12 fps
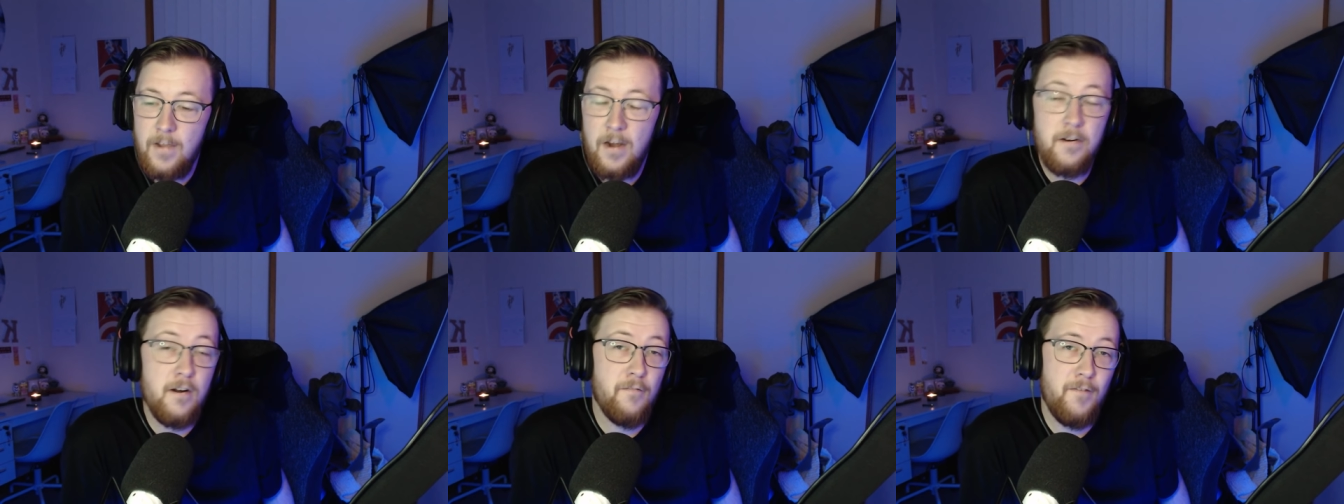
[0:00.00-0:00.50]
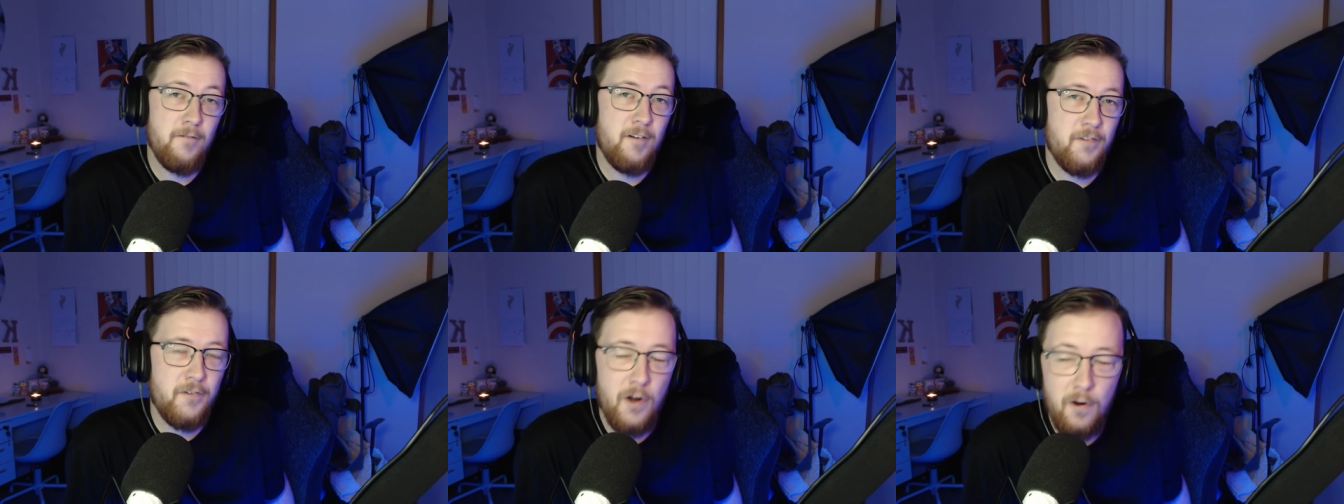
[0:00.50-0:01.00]
I don't know if
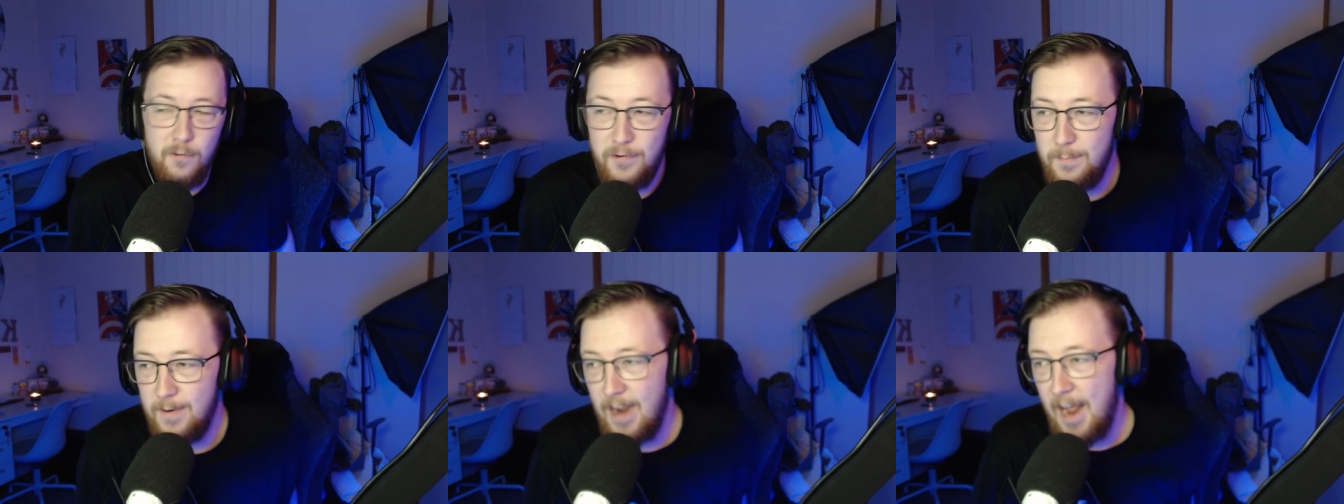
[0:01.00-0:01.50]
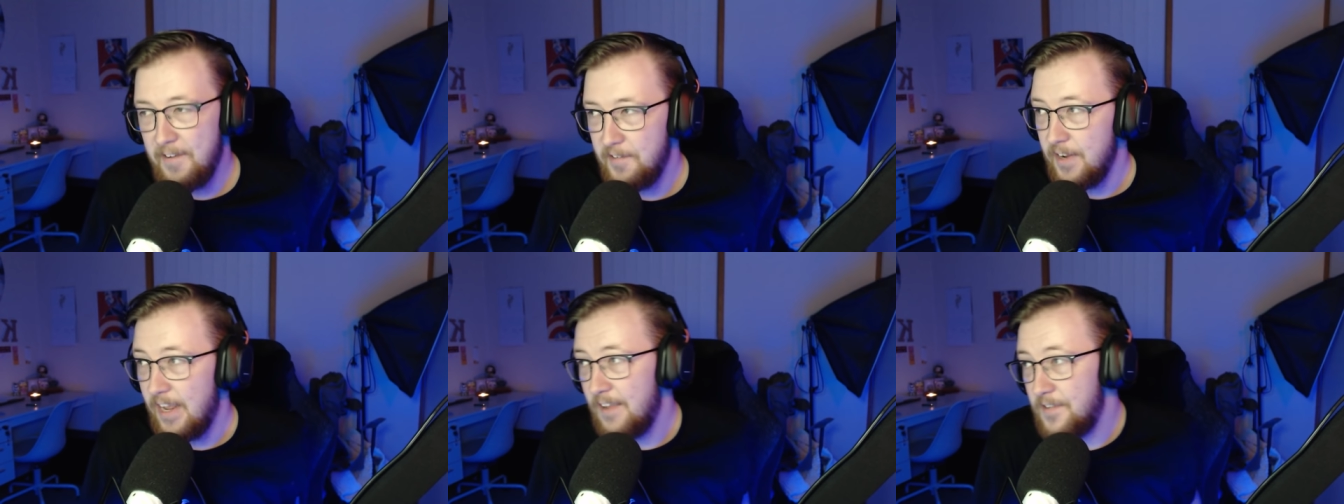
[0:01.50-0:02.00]
anyone's told you, but I
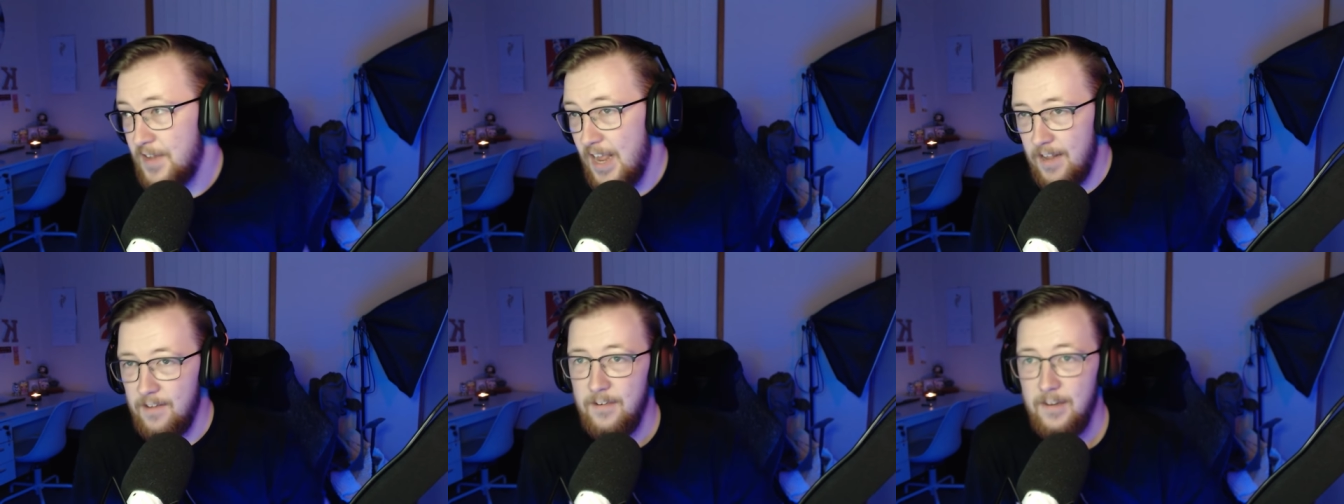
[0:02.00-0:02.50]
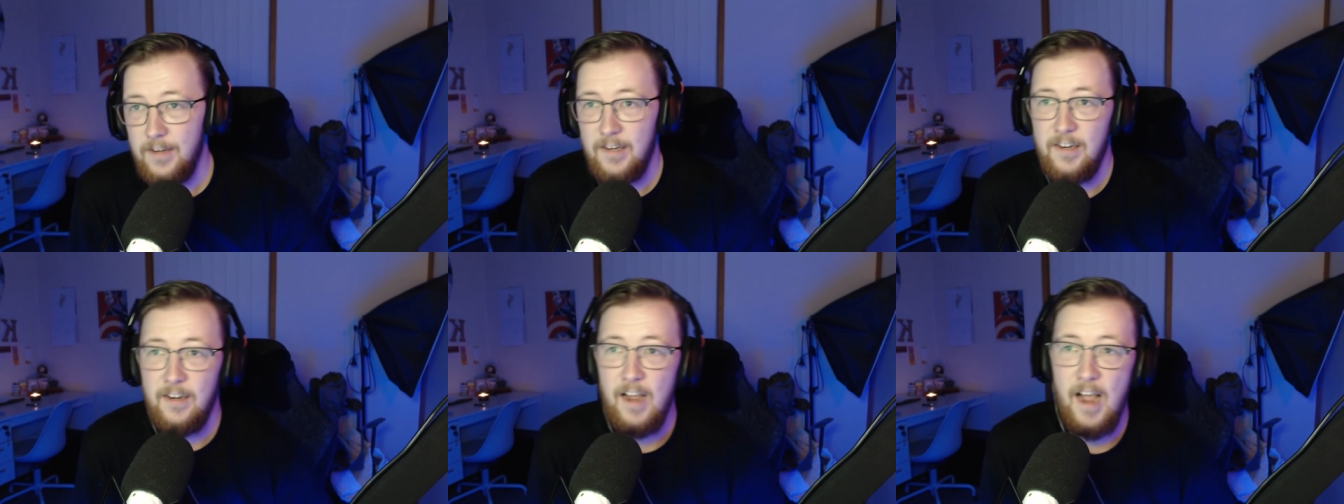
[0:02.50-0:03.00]
actually guessed that.
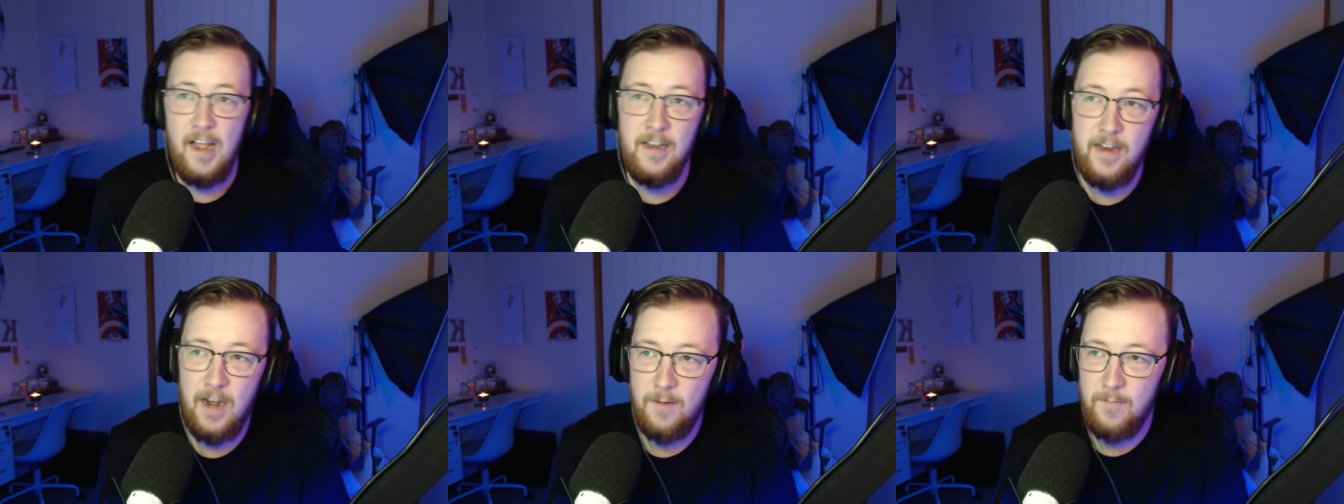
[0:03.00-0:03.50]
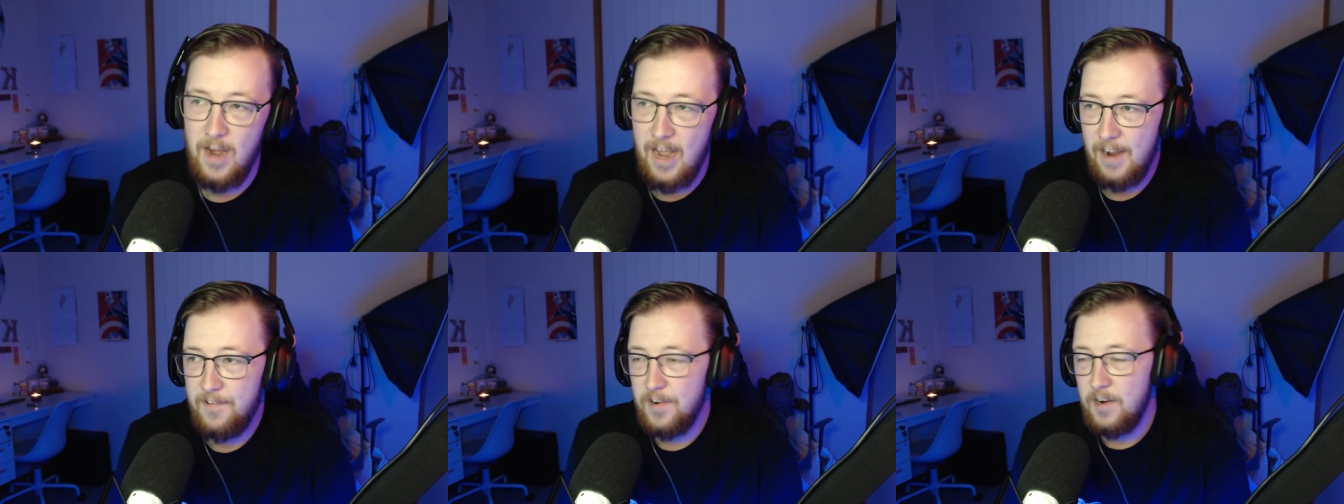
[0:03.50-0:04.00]
And um,
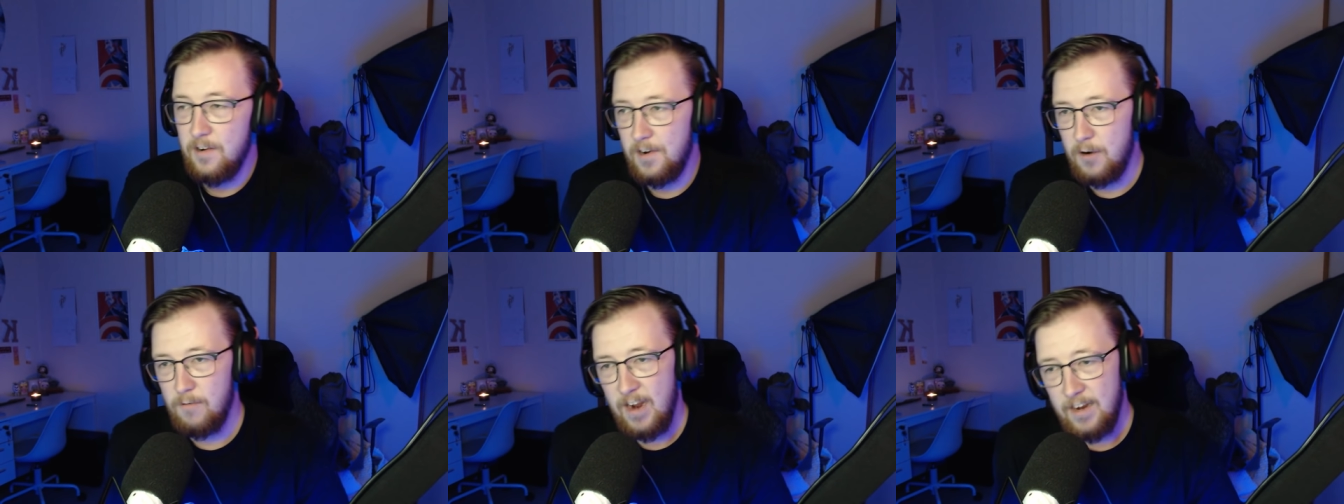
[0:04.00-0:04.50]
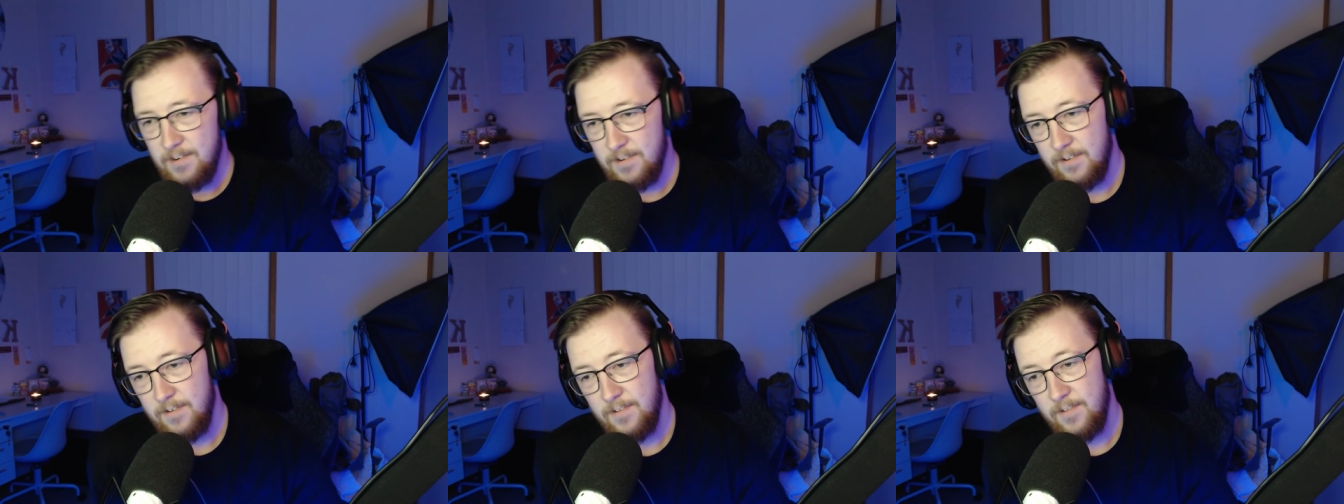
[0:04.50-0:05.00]
I actually got it
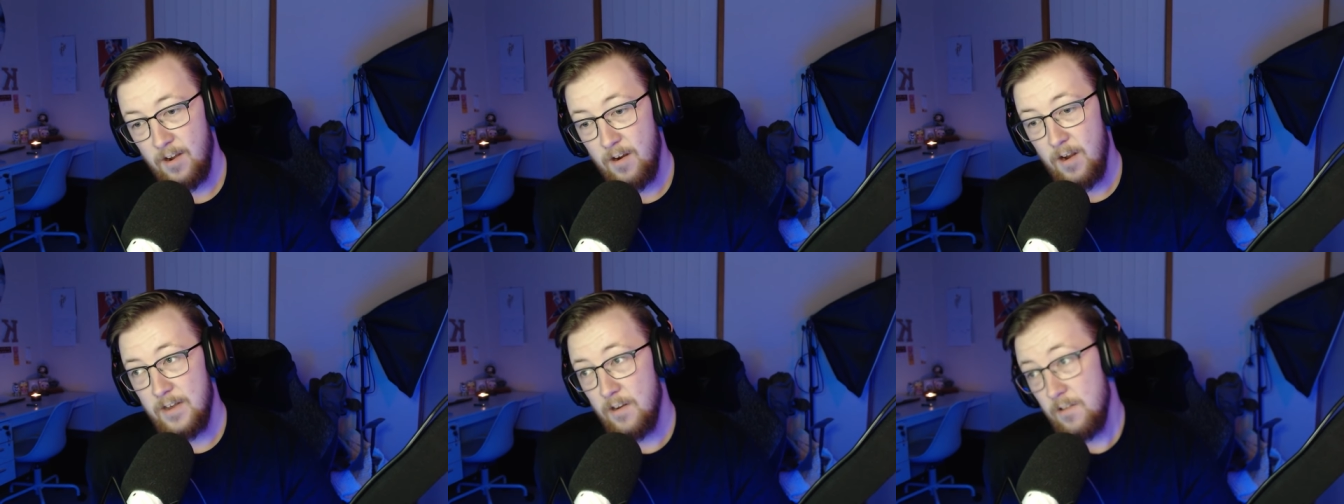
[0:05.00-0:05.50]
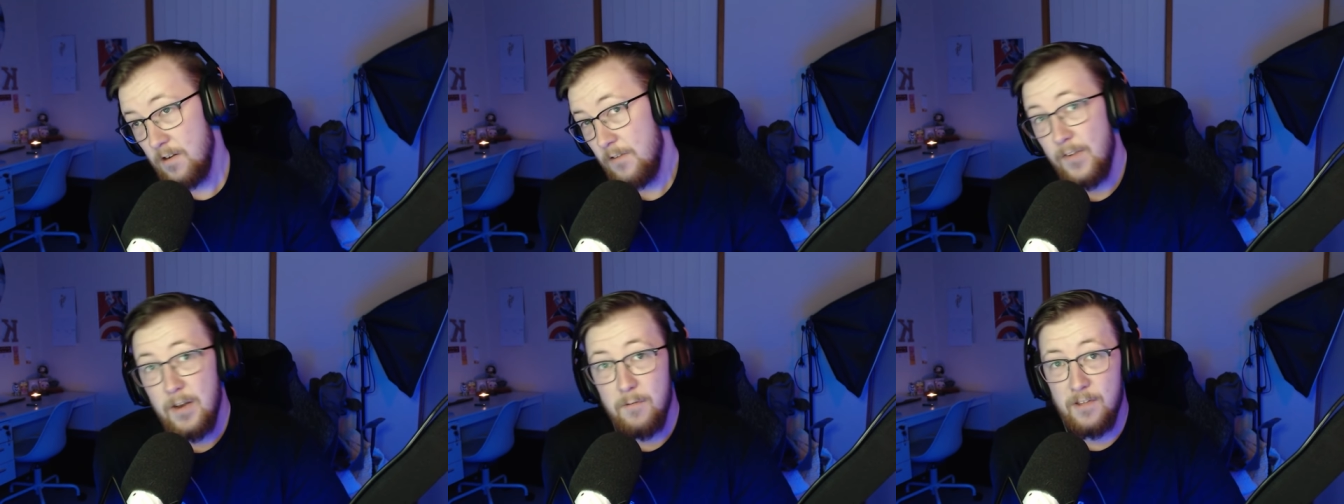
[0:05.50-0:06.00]
correct. So I don't know
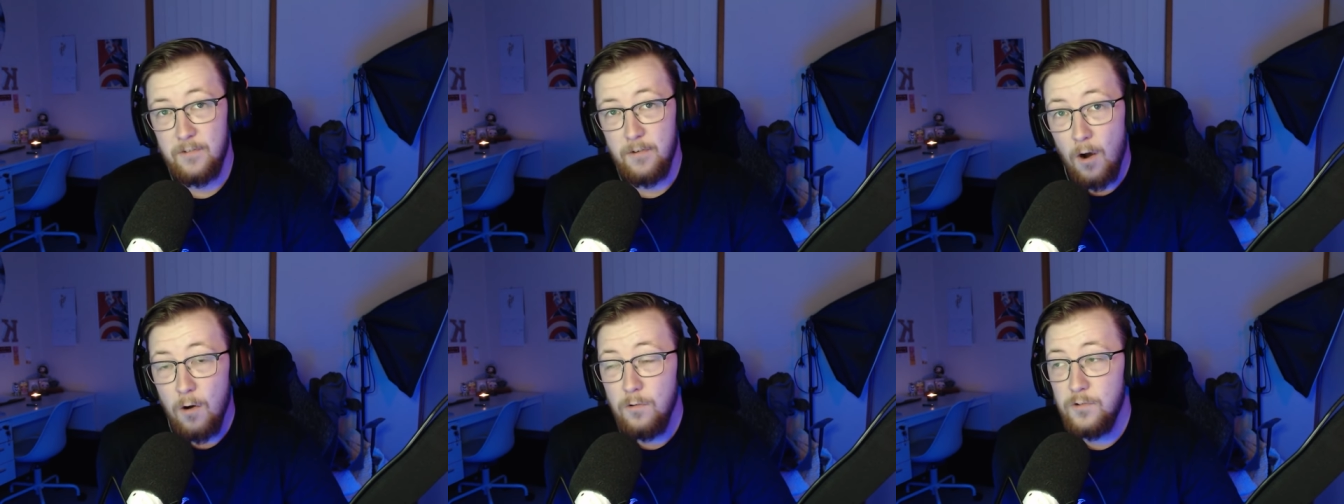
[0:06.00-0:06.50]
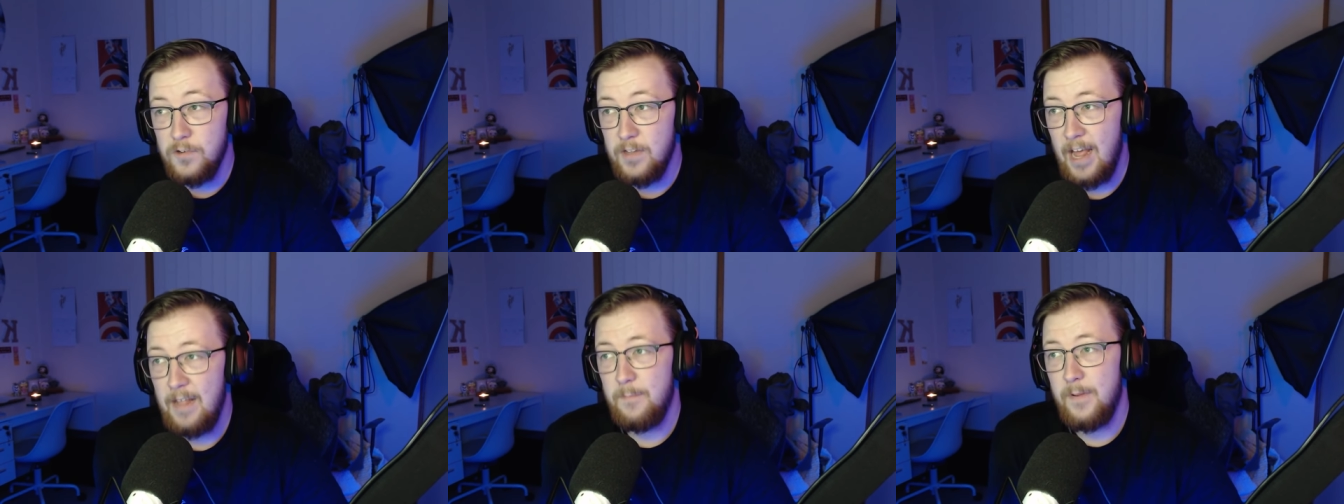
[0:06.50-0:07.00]
if anyone told you
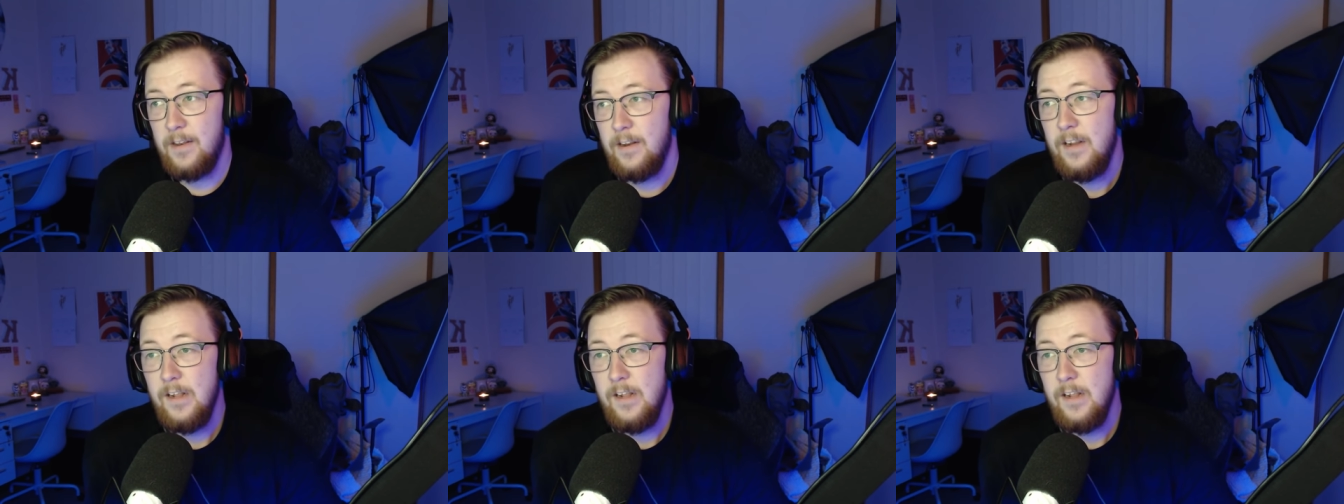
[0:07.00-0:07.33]
that, but